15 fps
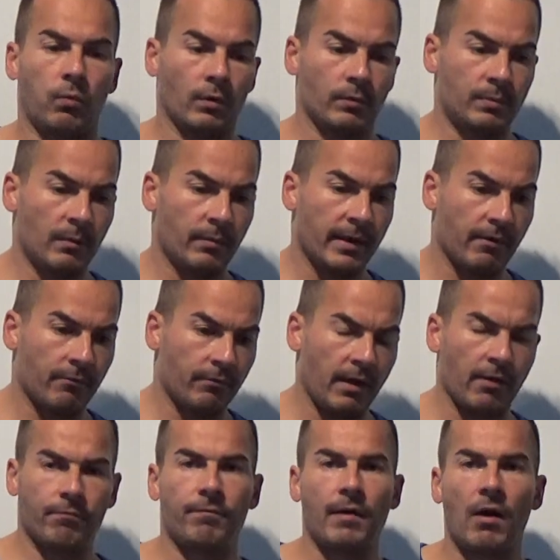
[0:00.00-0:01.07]
what people
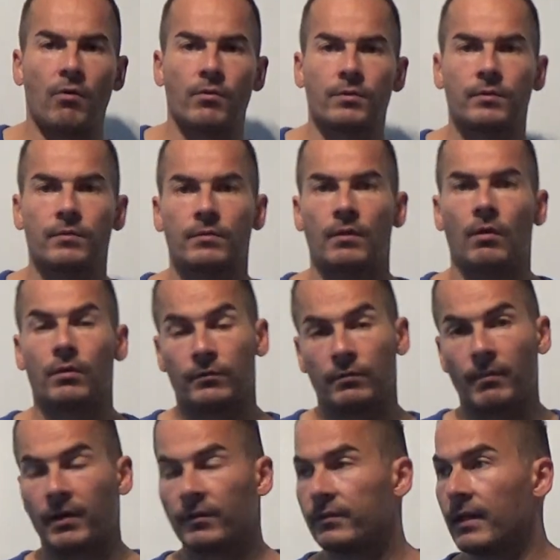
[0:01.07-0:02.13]
have found, also
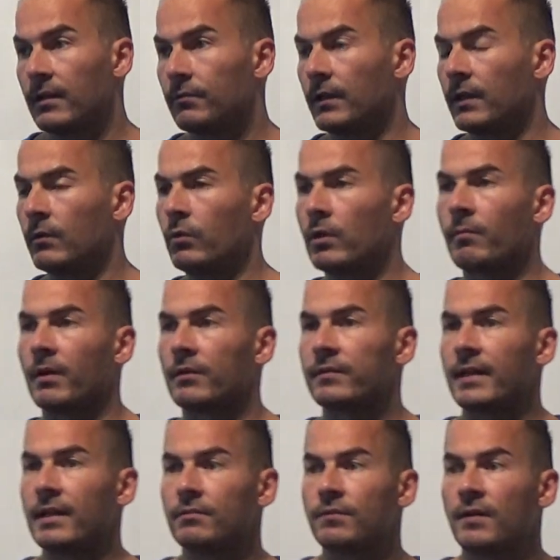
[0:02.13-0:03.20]
myself, including
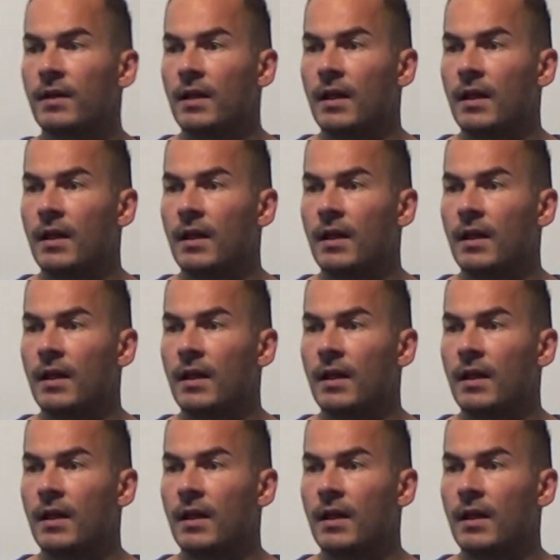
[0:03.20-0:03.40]
myself,